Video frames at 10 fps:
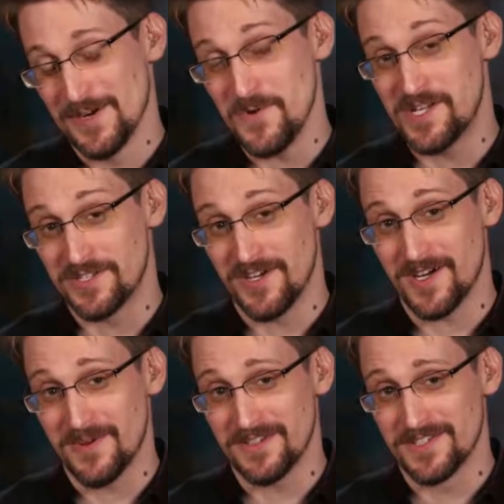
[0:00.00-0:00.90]
We could
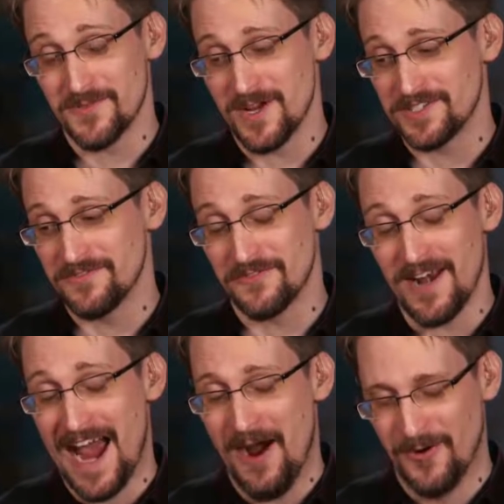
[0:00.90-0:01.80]
talk about this question
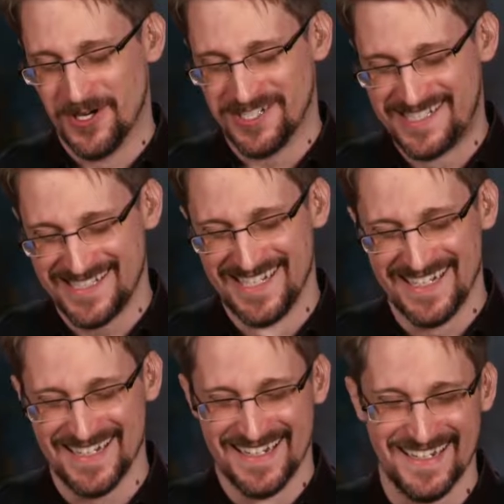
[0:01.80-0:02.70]
for hours,
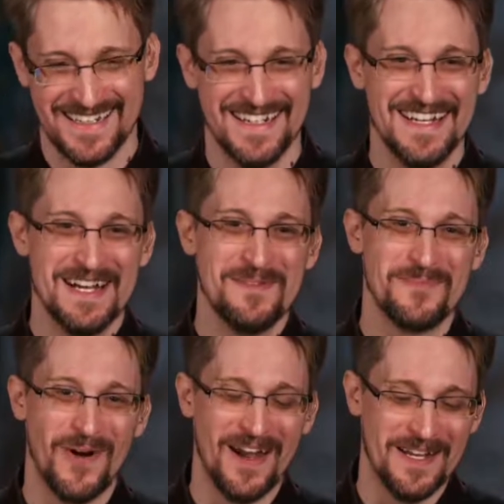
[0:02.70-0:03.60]

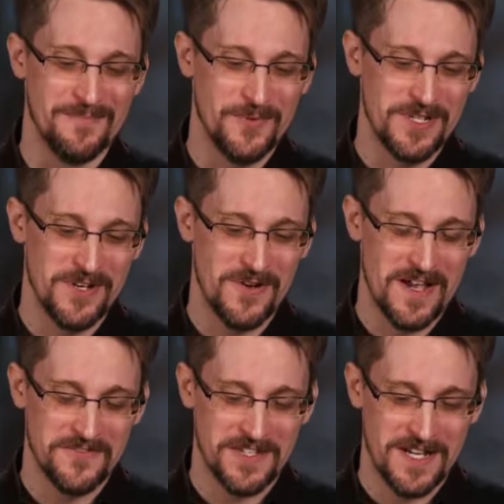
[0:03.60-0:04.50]
Brian, but we don't
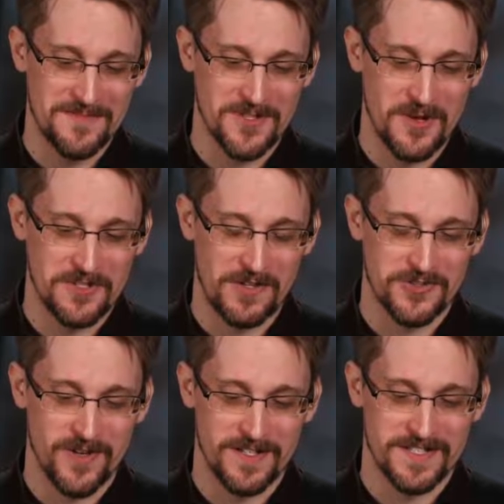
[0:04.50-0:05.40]
have time, so I'll
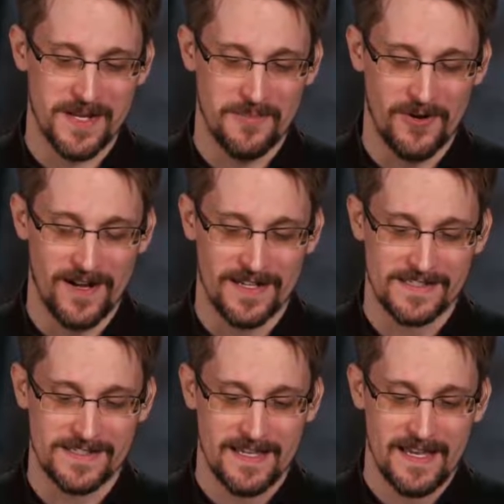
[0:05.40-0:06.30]
try to
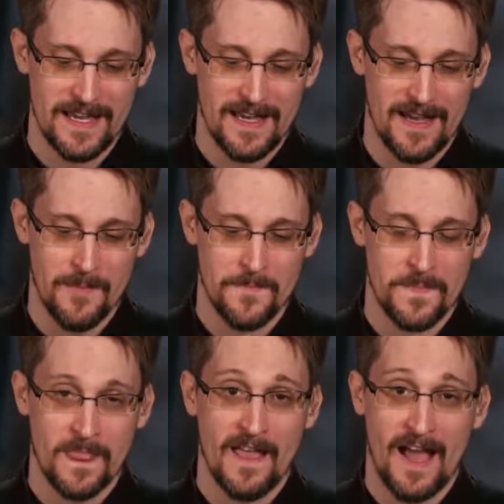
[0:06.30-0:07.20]
summarize.
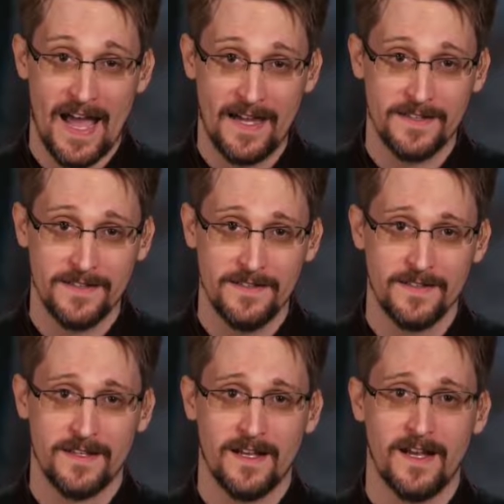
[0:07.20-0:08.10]
Hacking
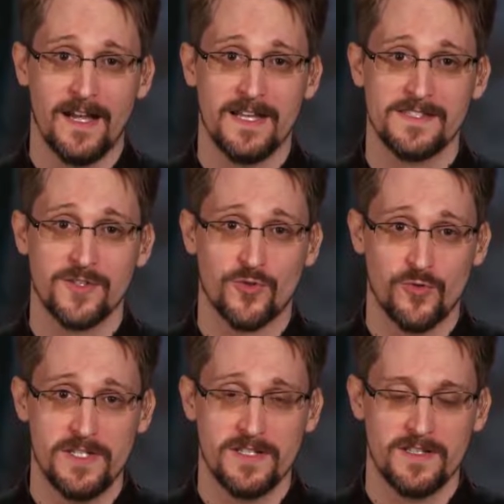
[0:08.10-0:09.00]
has
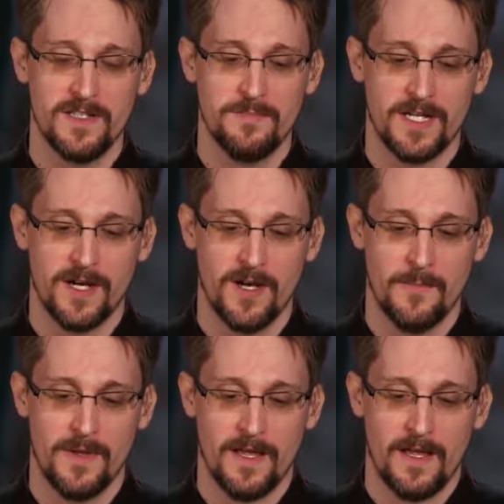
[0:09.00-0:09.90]
increasingly
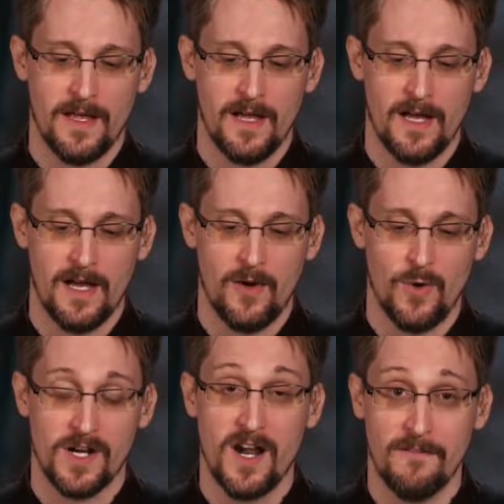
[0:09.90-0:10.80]
become
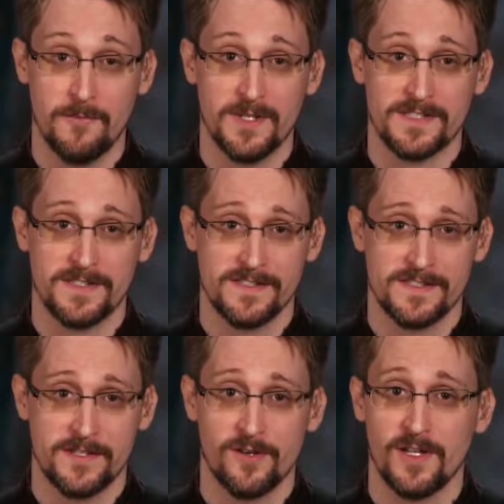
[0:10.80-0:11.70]
what governments
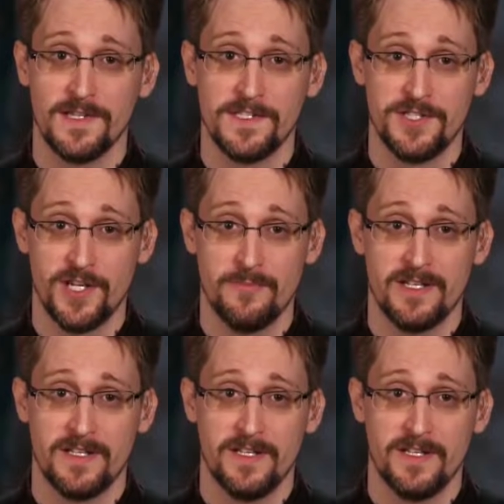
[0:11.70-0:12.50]
consider a legitimate